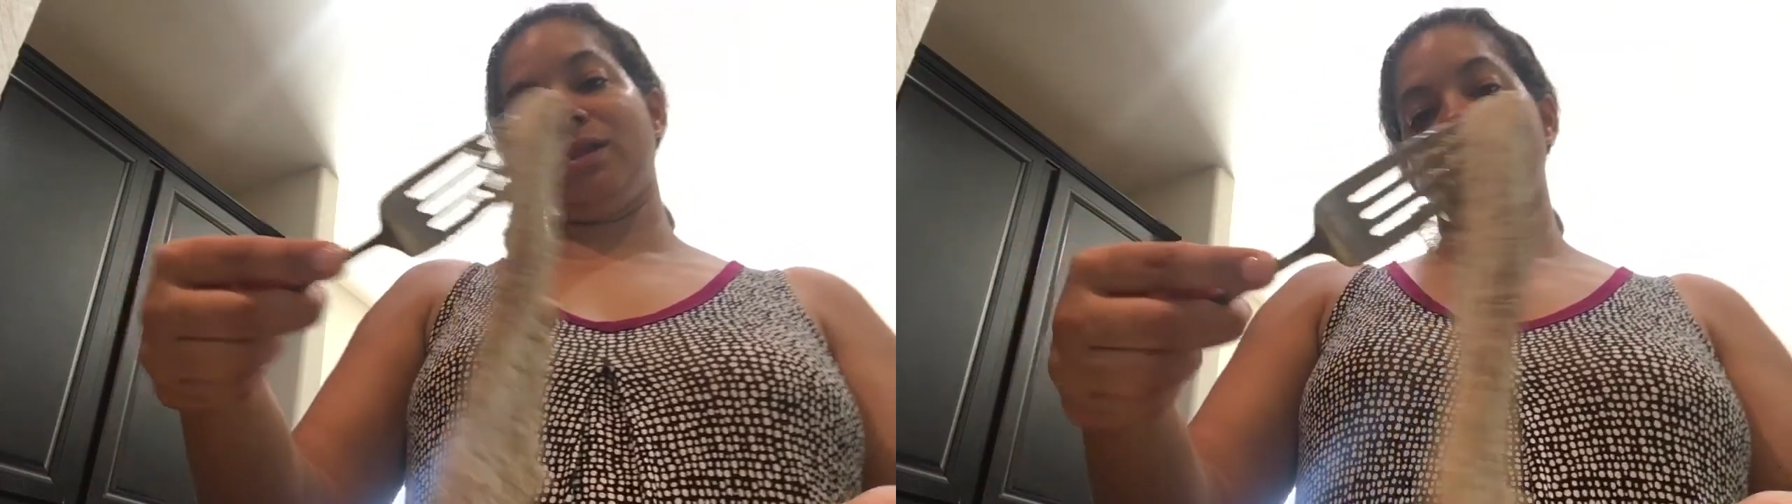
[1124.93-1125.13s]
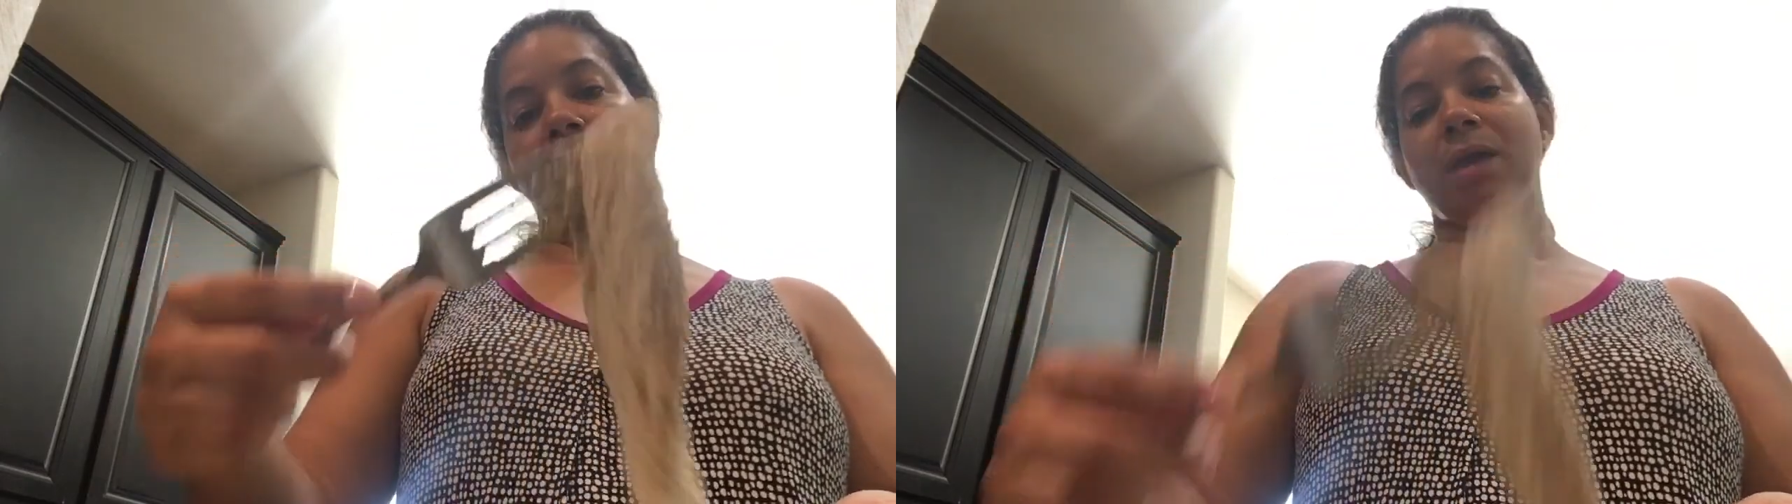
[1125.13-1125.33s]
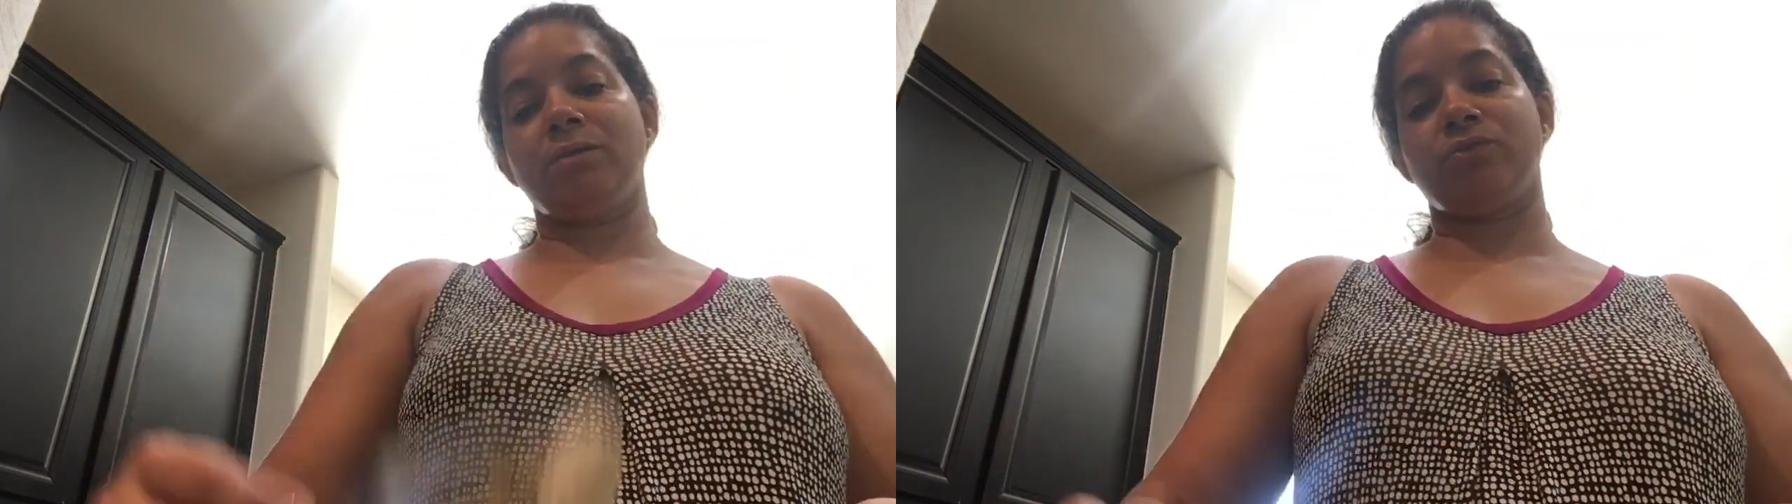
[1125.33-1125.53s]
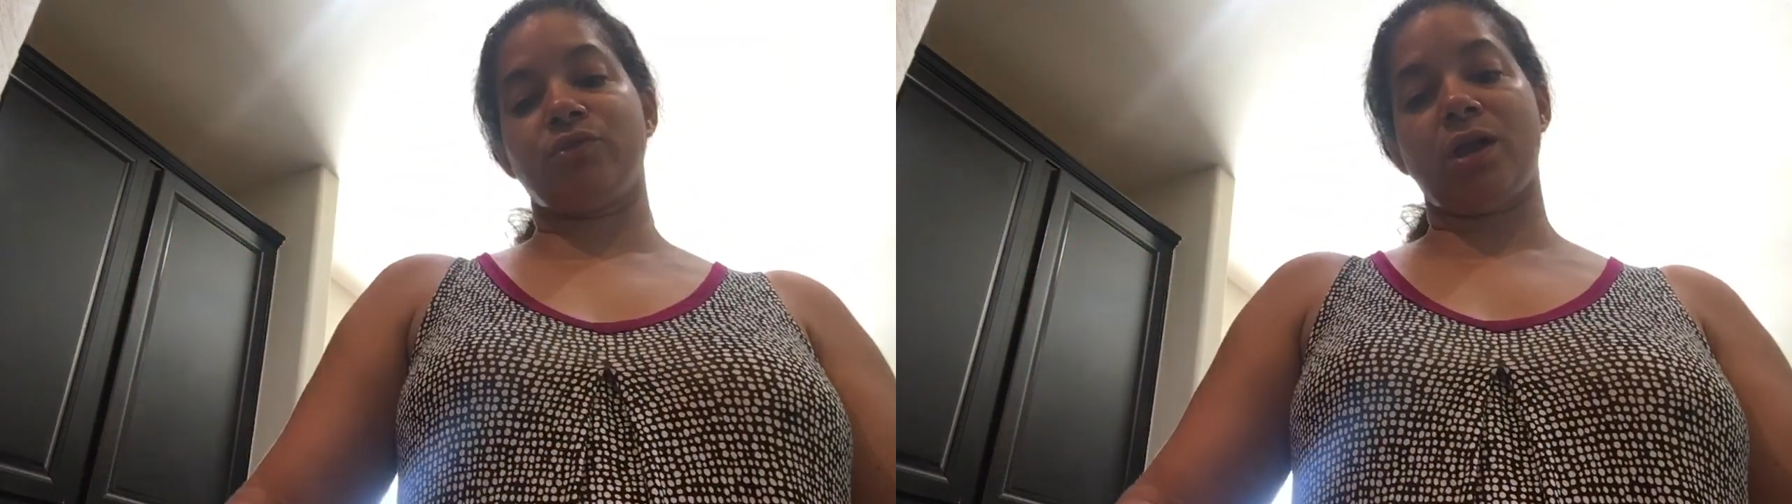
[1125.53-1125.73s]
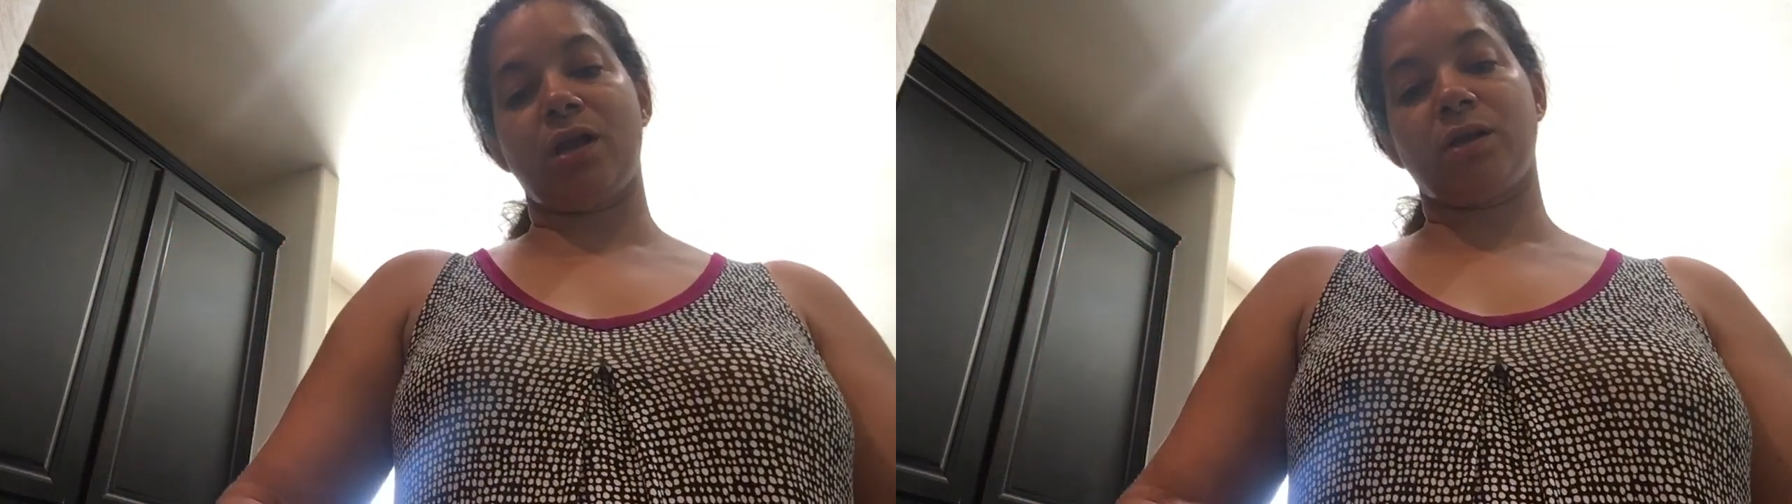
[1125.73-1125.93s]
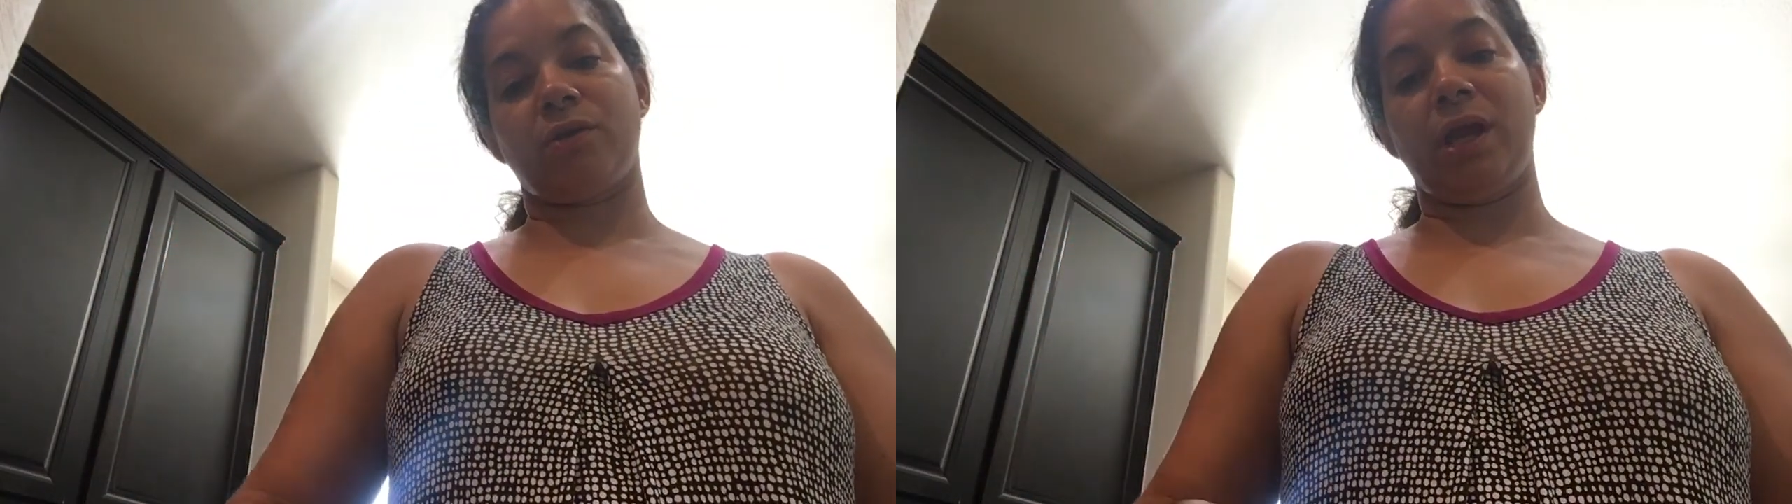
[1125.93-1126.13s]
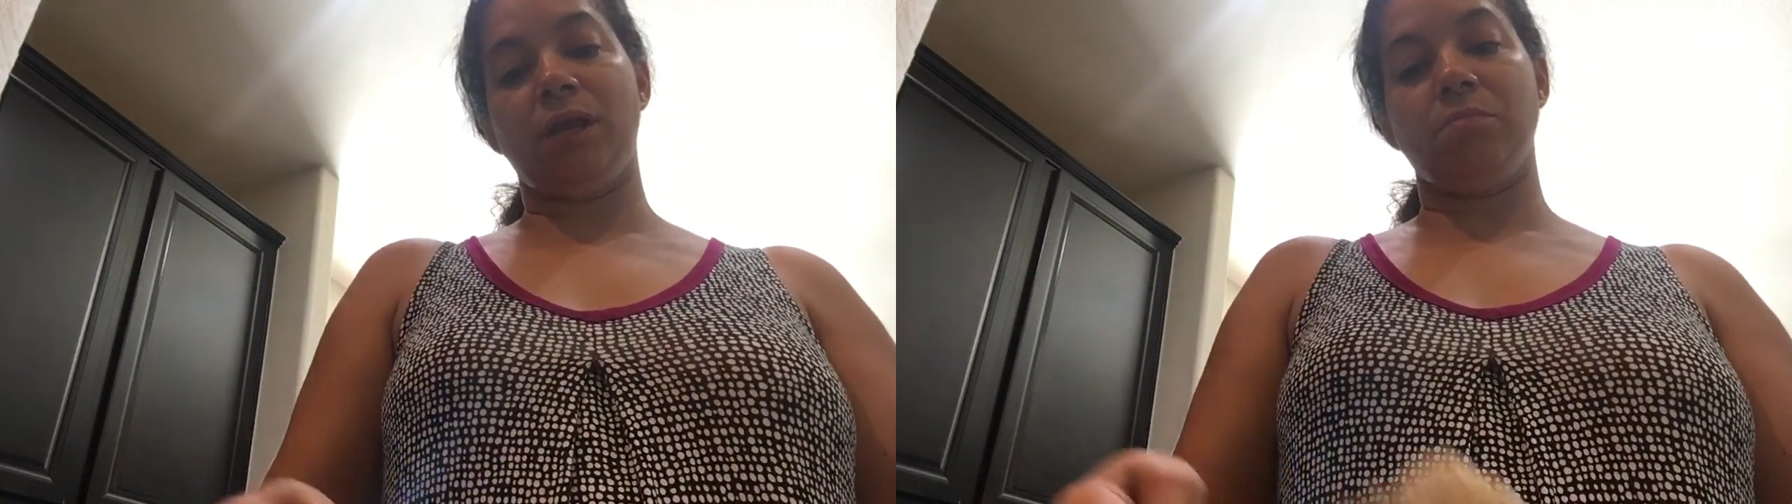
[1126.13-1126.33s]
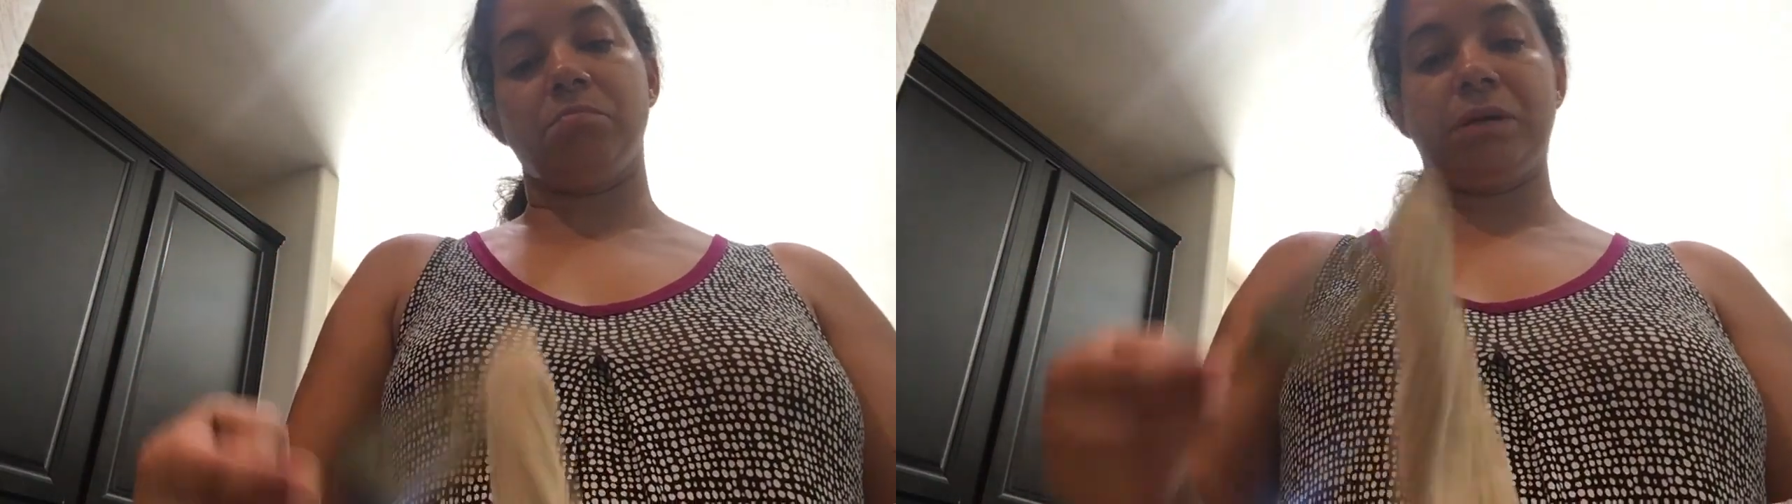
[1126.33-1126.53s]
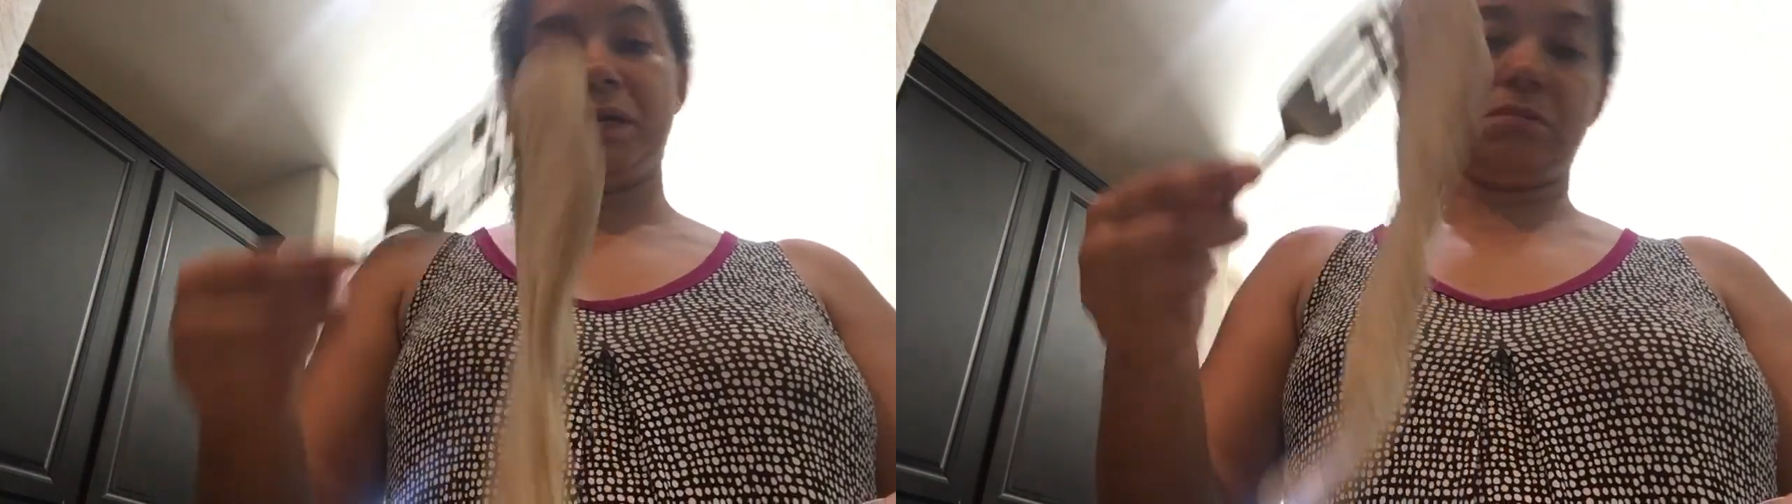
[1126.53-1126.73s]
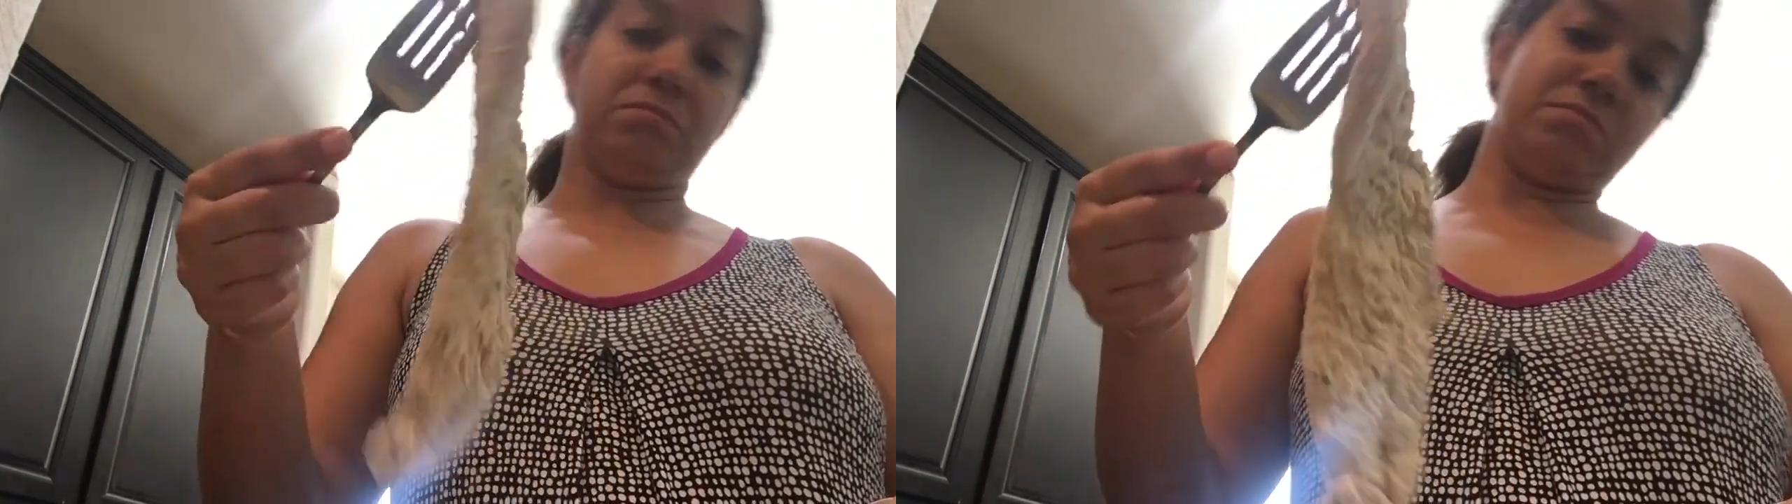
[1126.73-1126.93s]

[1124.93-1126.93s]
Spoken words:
They might turn out great, but